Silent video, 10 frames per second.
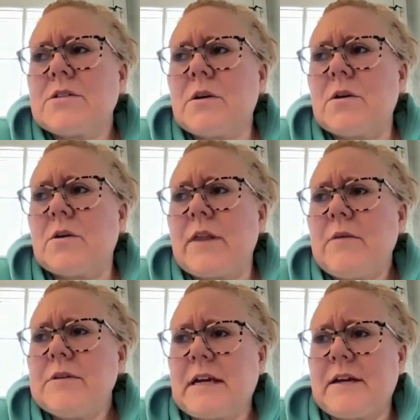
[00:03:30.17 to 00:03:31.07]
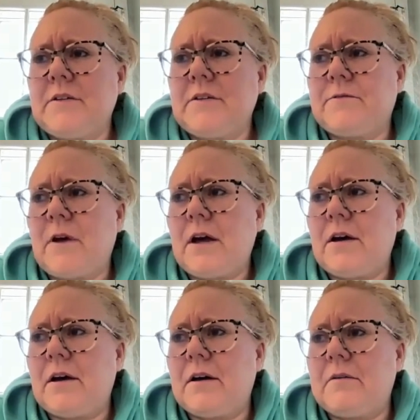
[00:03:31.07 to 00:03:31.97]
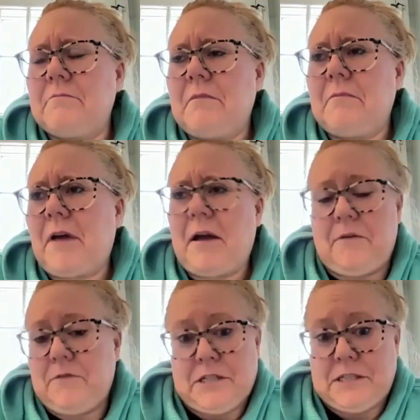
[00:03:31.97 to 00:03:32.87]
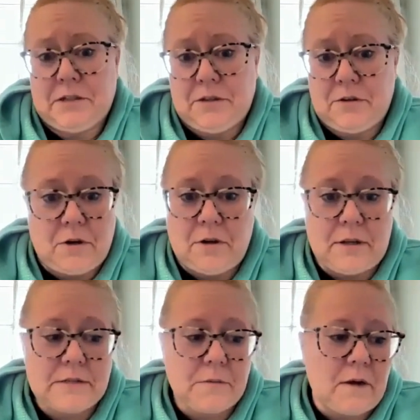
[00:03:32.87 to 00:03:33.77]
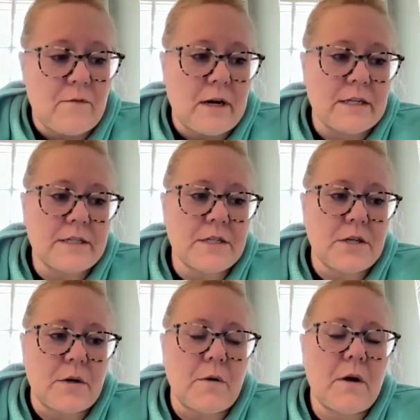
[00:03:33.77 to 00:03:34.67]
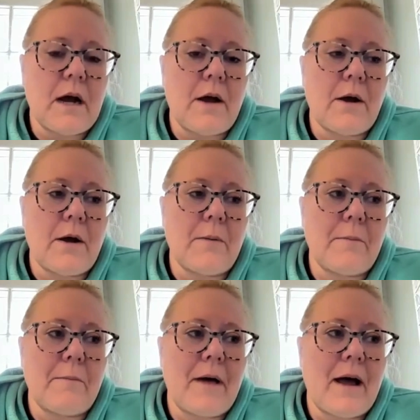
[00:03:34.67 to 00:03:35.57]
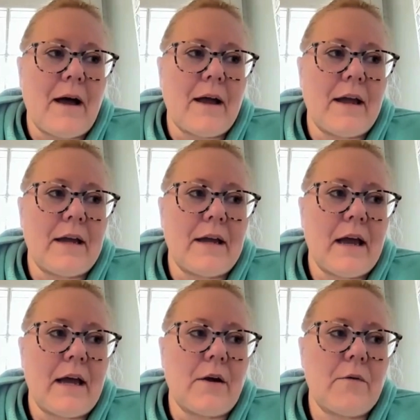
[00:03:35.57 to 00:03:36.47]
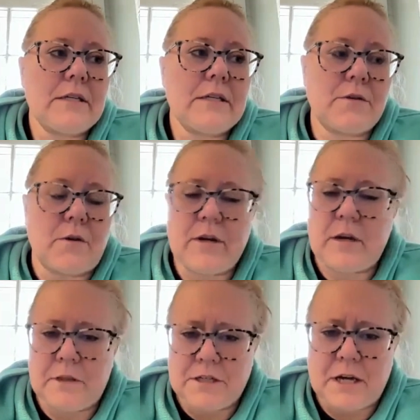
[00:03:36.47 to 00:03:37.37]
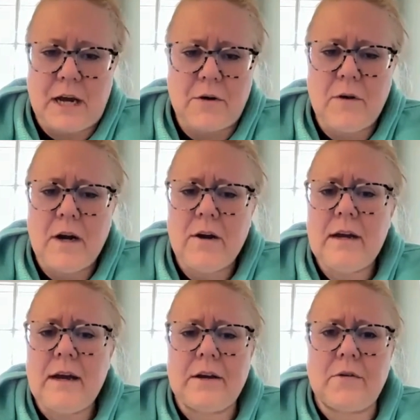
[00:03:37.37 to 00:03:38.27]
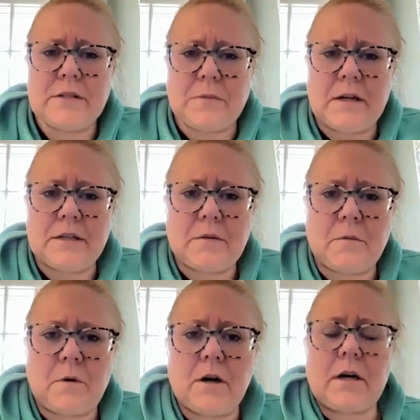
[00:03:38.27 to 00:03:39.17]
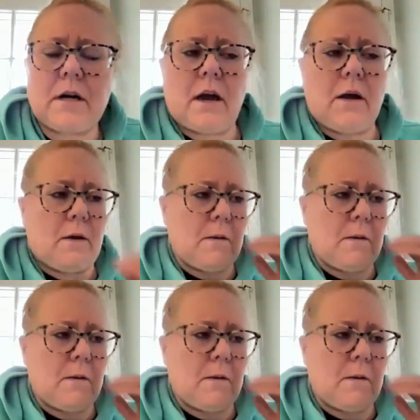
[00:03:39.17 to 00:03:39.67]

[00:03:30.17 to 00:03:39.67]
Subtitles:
So that was kind of ever since a little girl, that's what I wanted to do. I had always, growing up in the Chicago area, I had always wanted to work